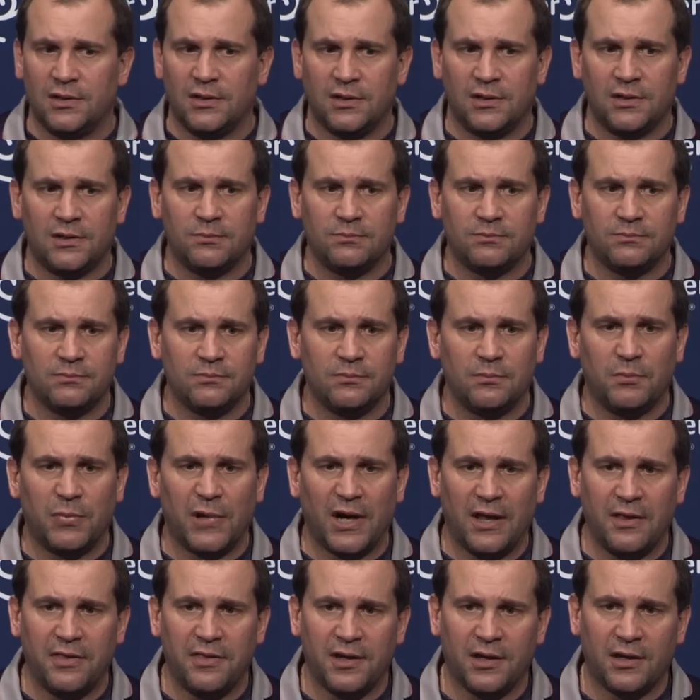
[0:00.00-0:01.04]
Um, but
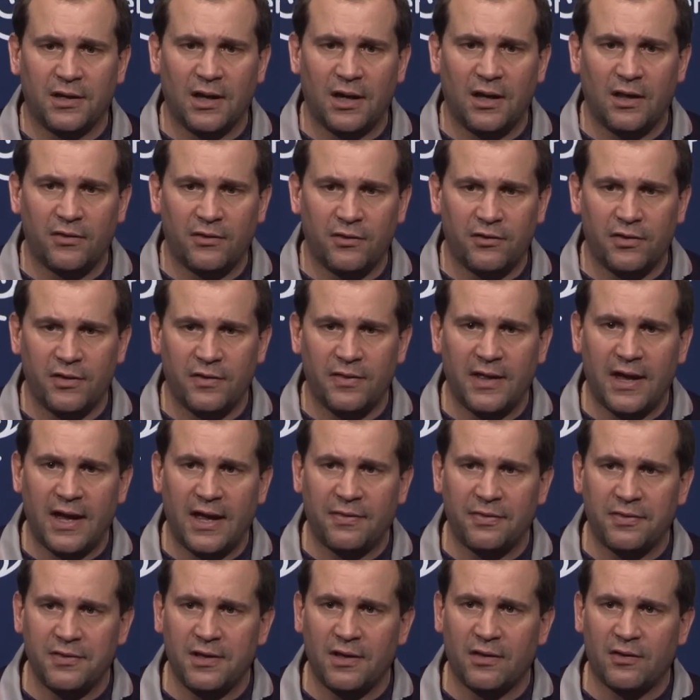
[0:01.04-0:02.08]
I think other than
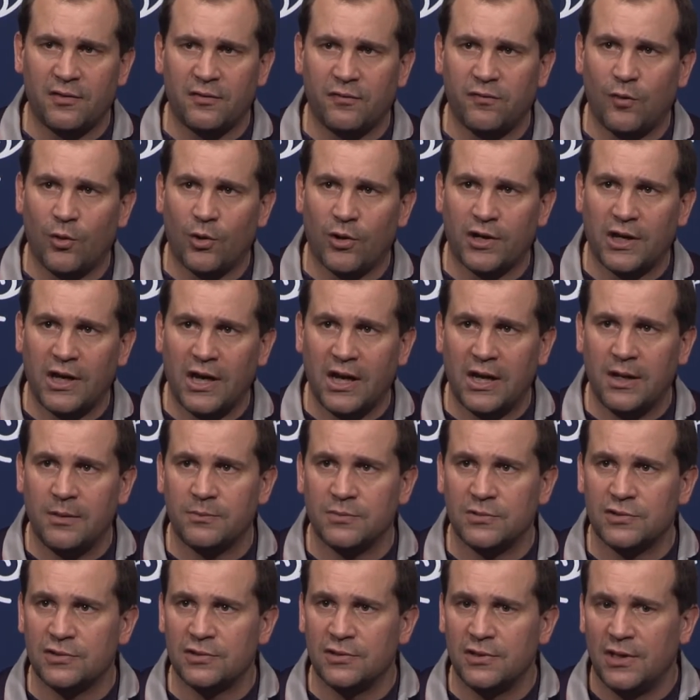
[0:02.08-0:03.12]
that, the other four
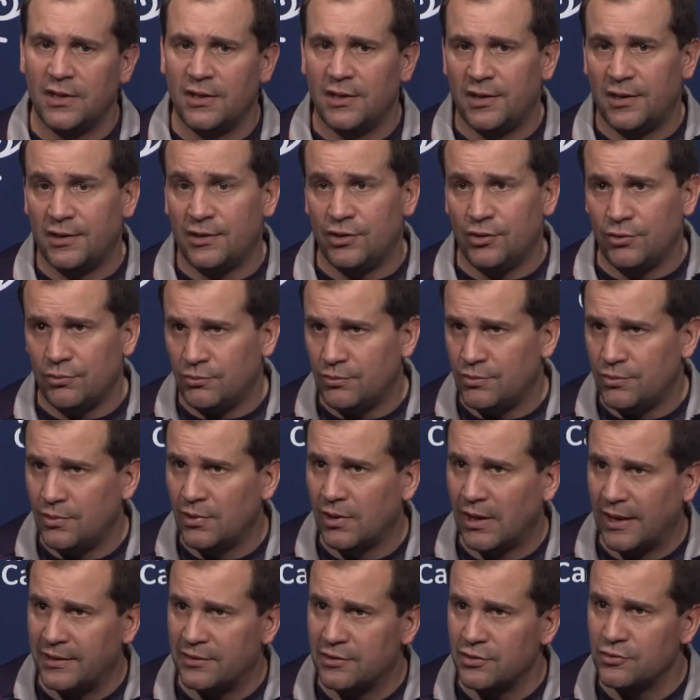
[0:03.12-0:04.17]
games, you'd
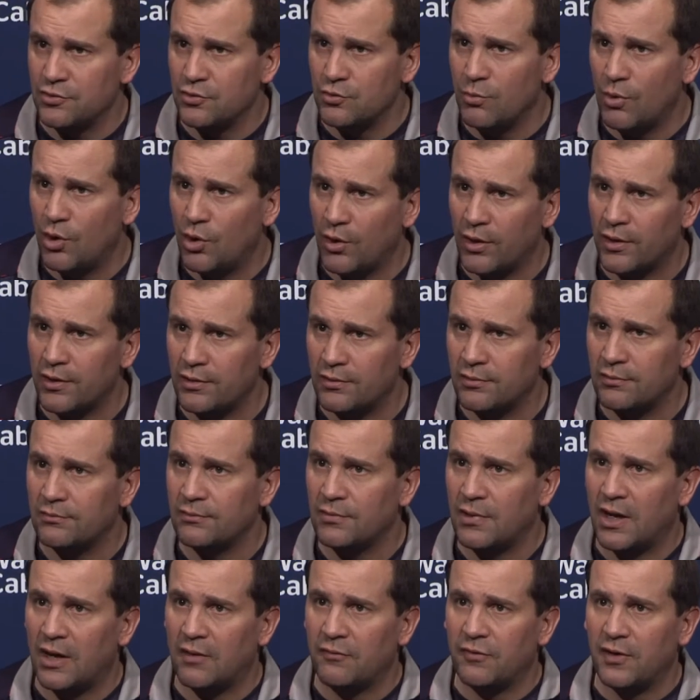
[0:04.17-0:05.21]
like to do more
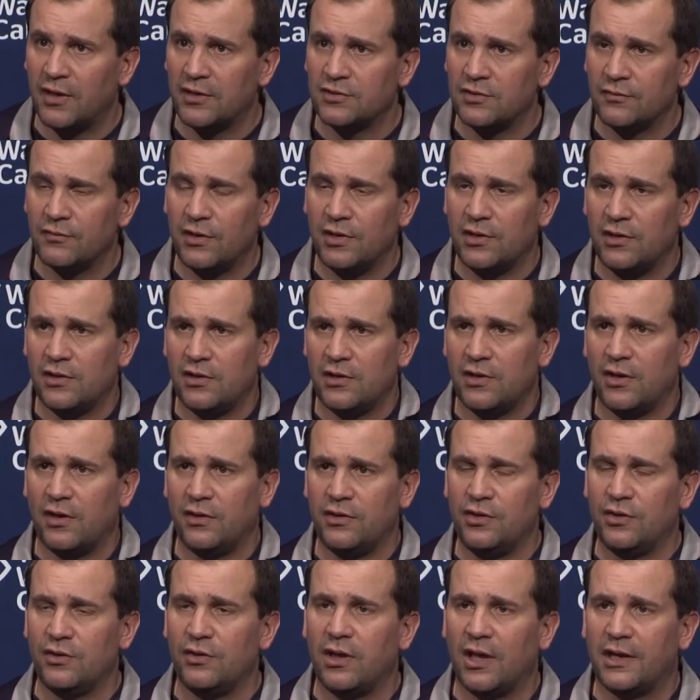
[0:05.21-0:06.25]
offensively.
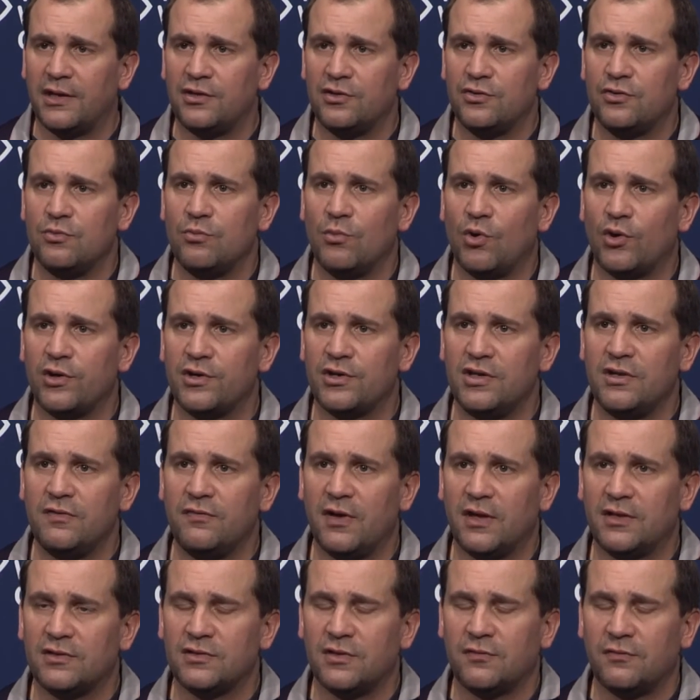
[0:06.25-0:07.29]
You'd like to do more
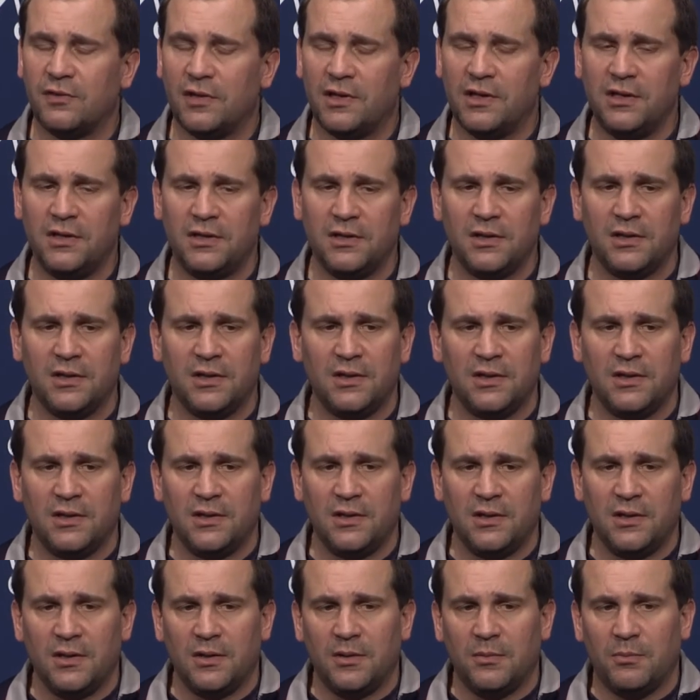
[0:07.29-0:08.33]
defensively.
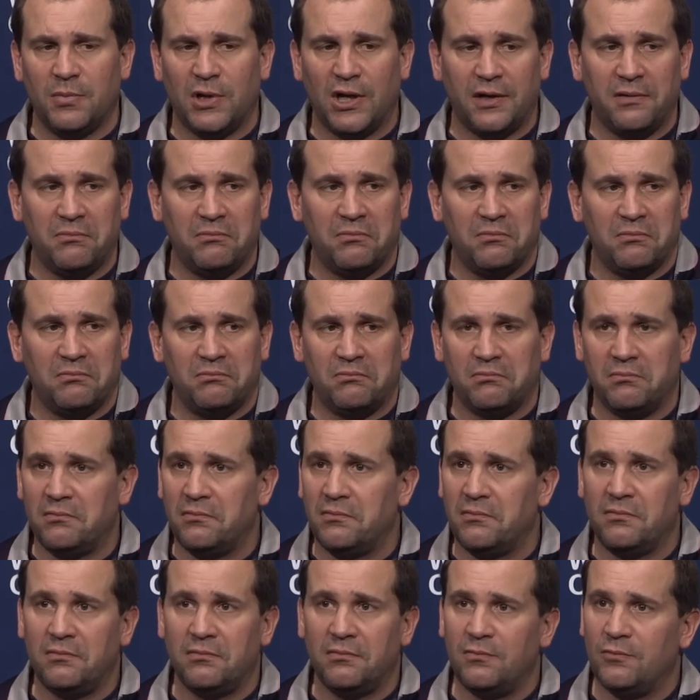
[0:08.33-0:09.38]
But
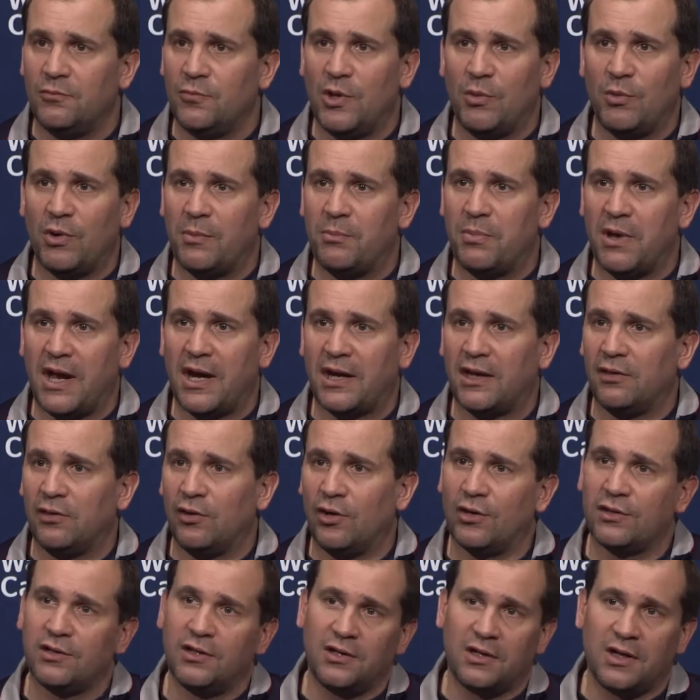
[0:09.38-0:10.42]
we went back and
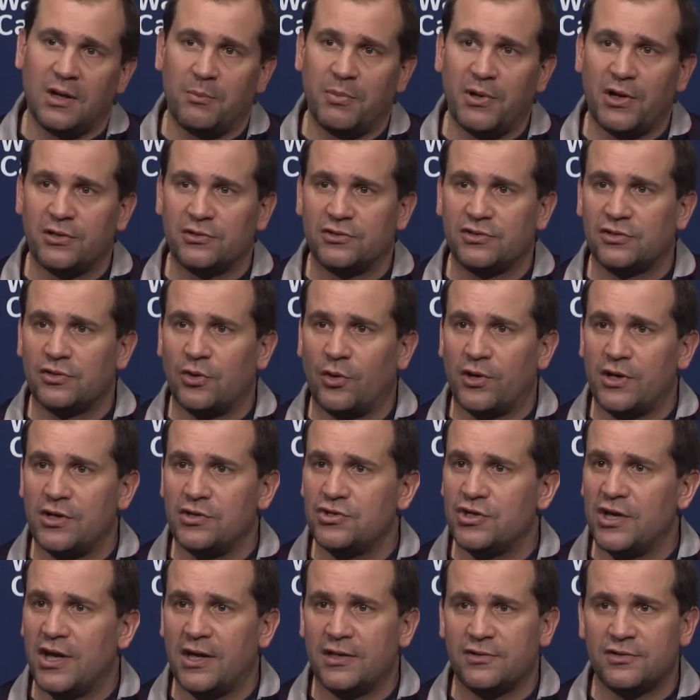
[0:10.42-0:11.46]
looked and compared scoring
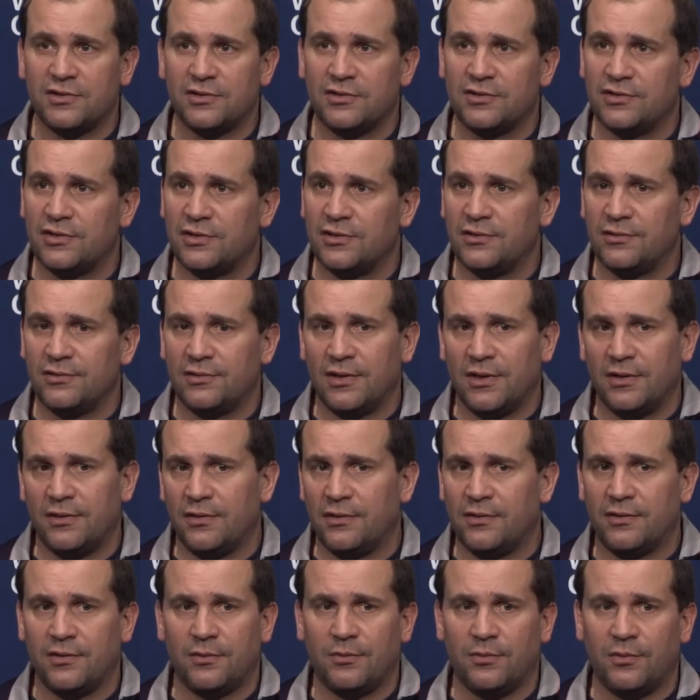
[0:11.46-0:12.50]
chances, and uh,
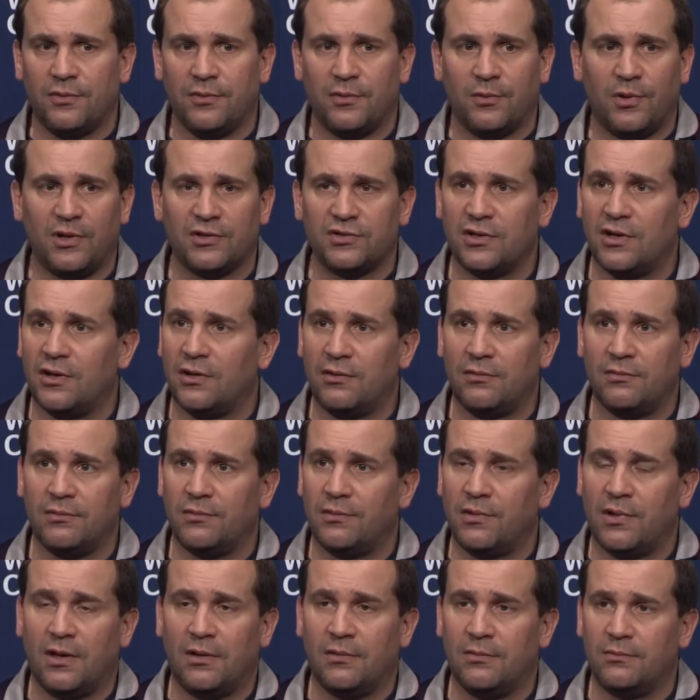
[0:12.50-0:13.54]
there, there wasn't
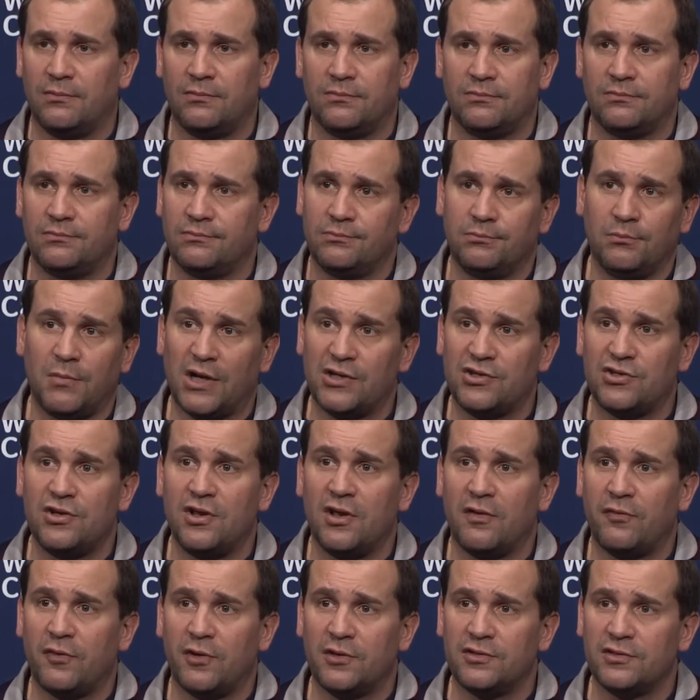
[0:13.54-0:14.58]
a, much
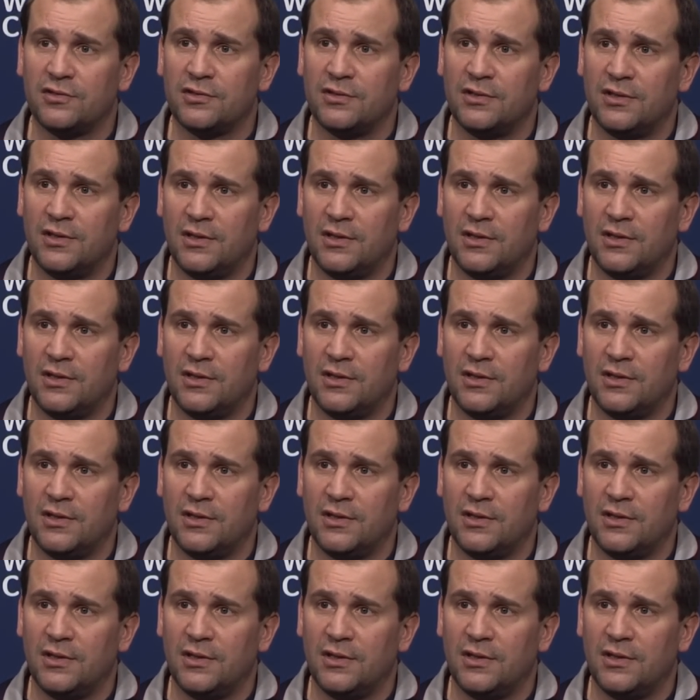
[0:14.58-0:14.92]
difference.